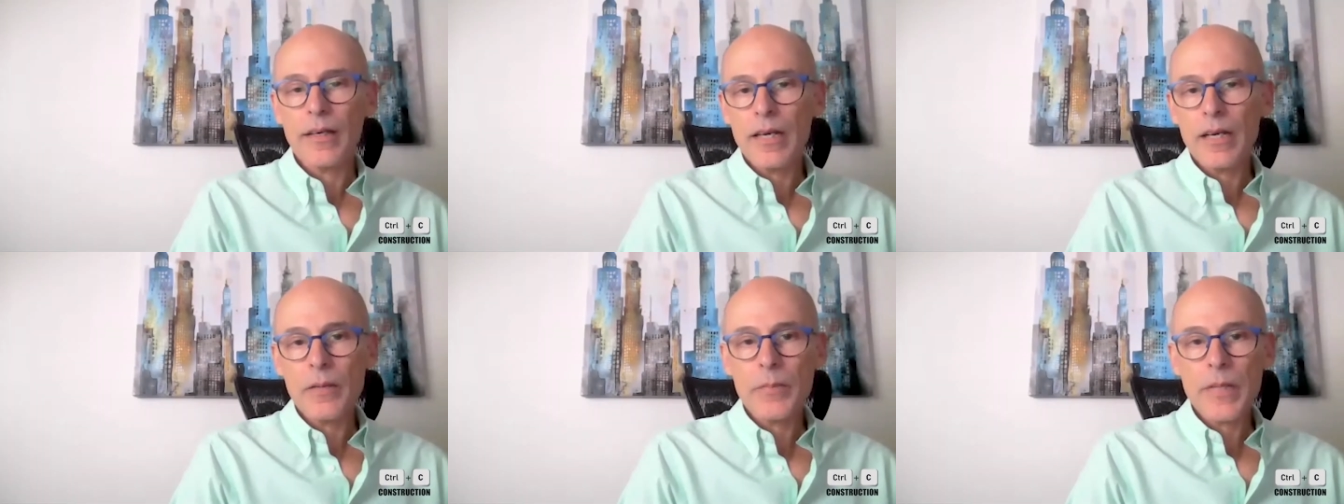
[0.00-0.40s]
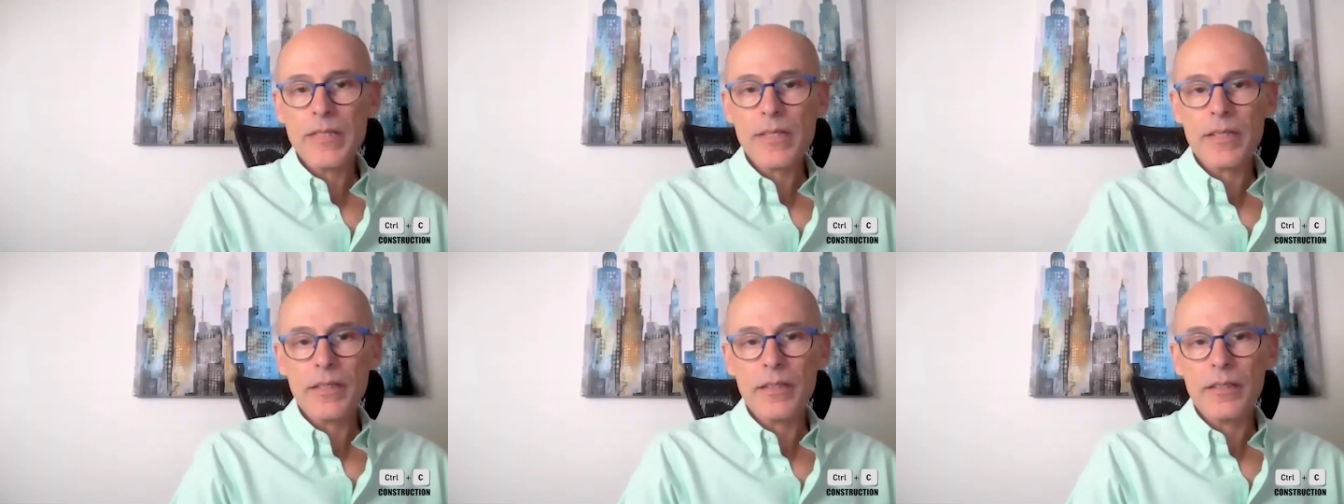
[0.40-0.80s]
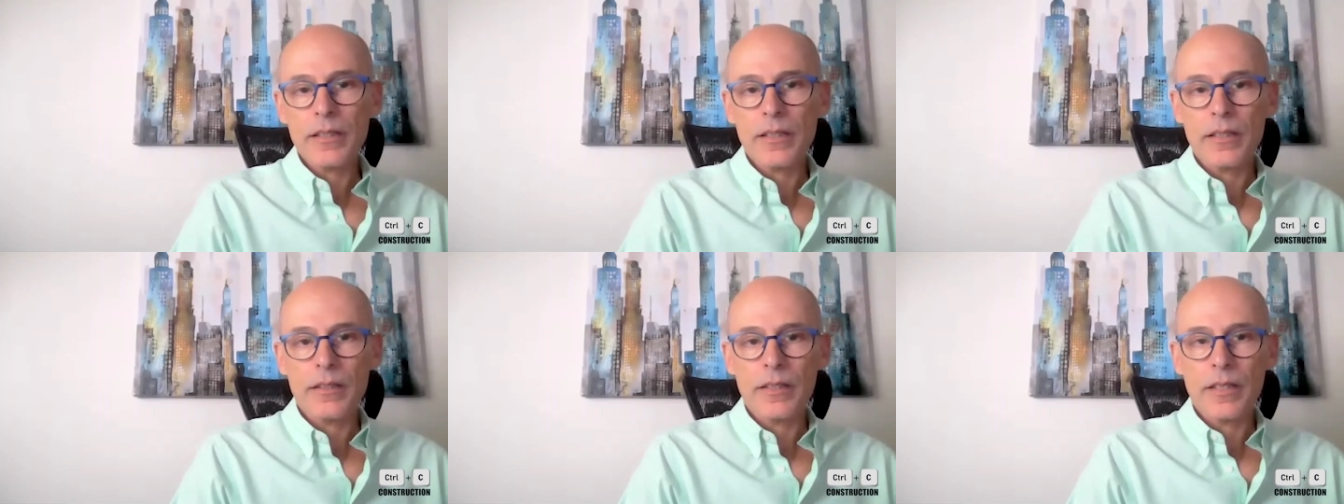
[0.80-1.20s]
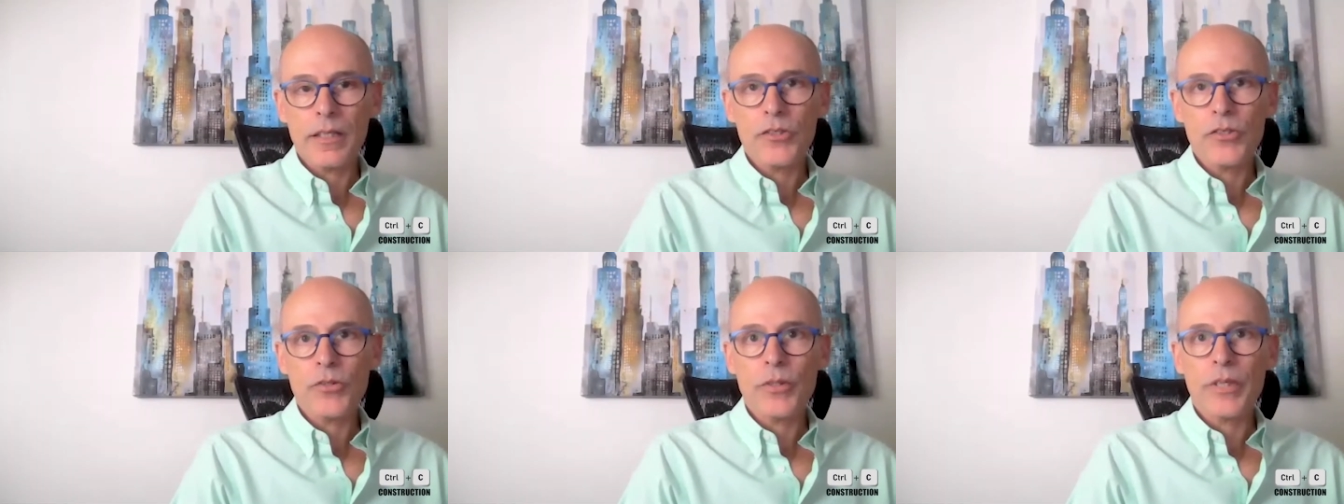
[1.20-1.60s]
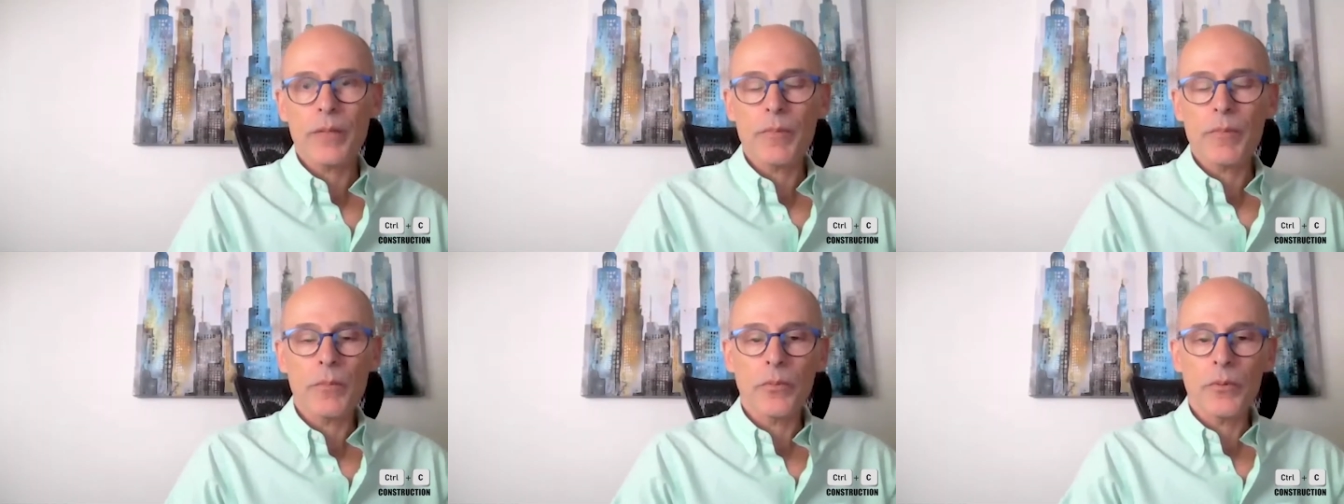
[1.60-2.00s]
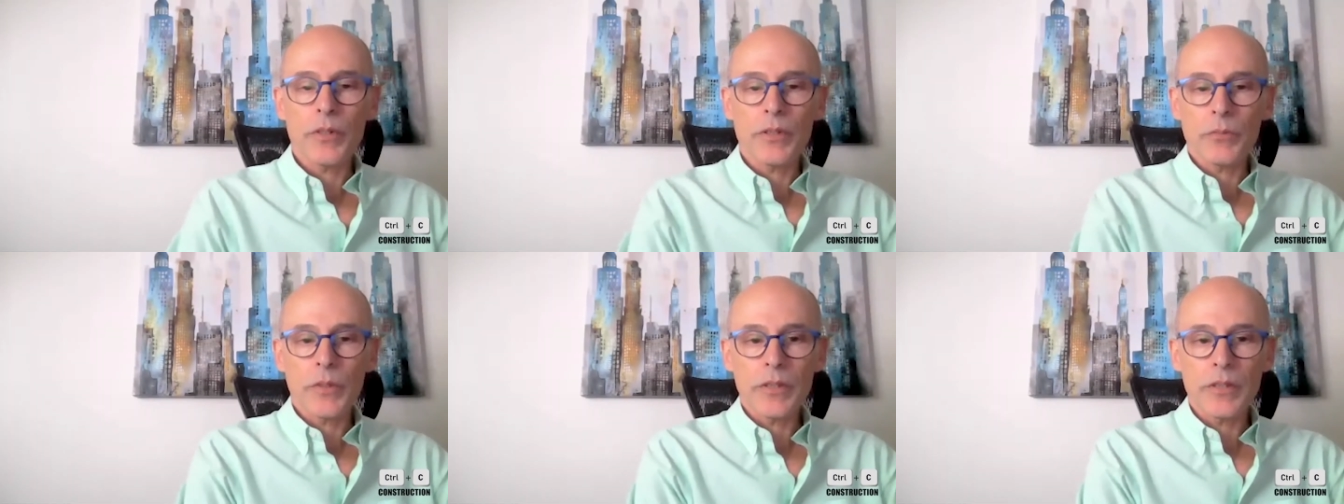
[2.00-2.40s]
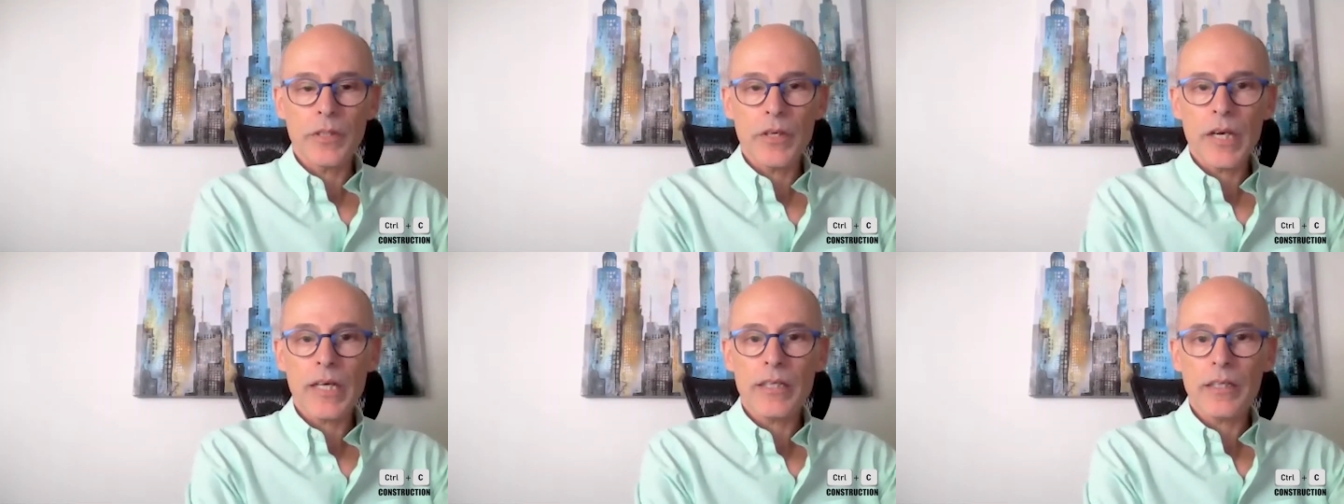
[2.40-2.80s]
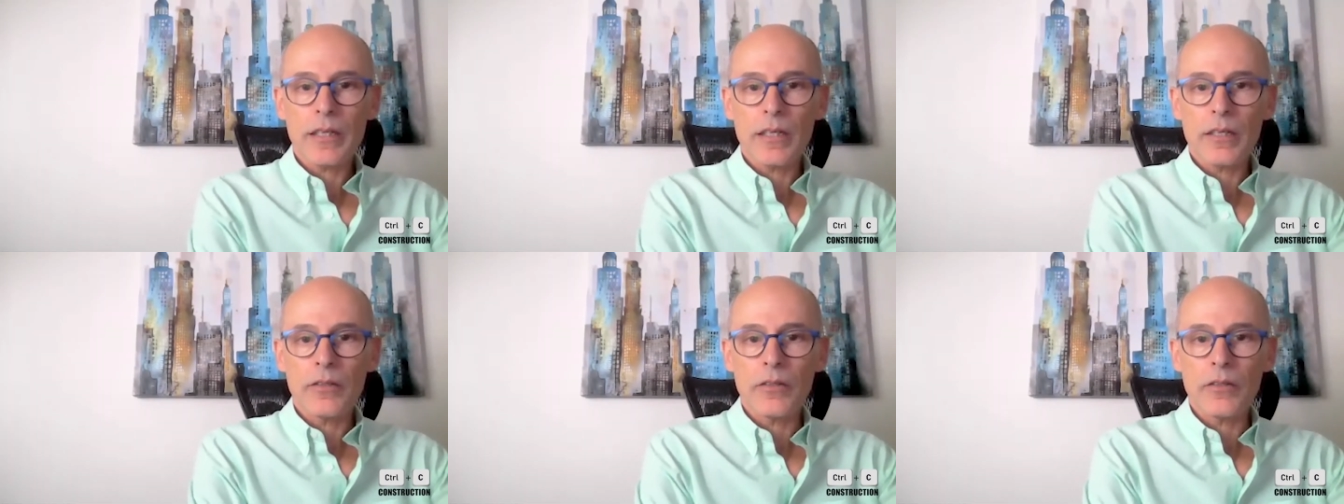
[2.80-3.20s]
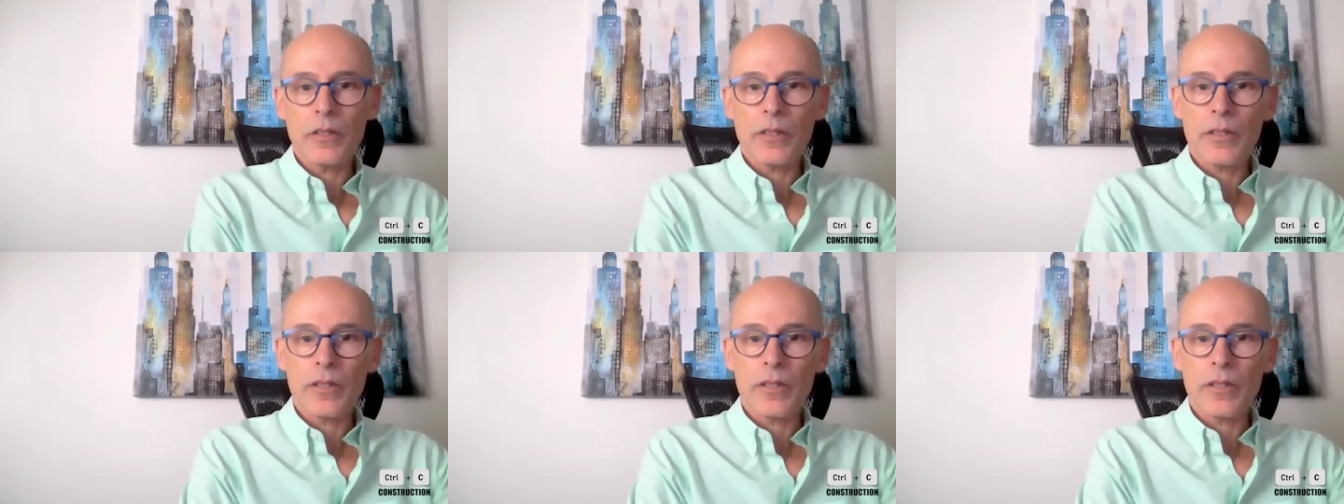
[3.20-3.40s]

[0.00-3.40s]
and basically the issue came up with when we had an